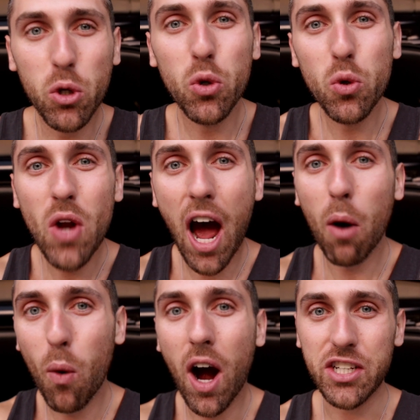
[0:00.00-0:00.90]
you do
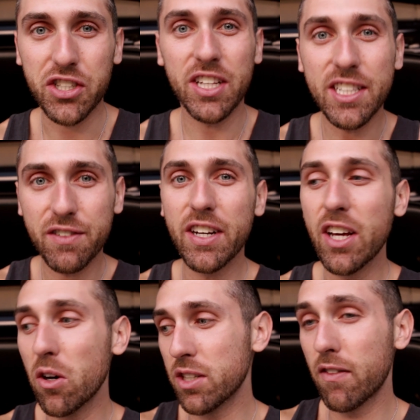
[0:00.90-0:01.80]
not watch these
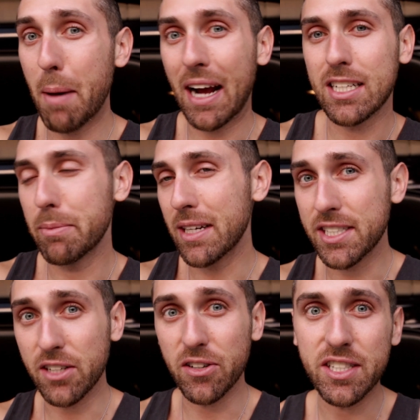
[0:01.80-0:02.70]
videos of the Back to Big
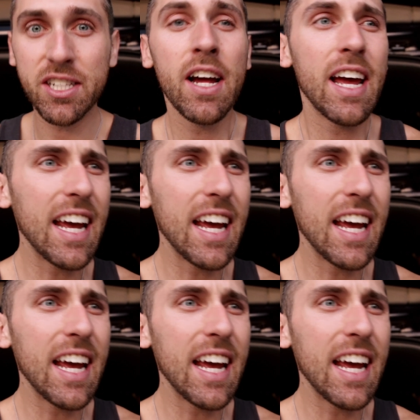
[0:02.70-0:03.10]
series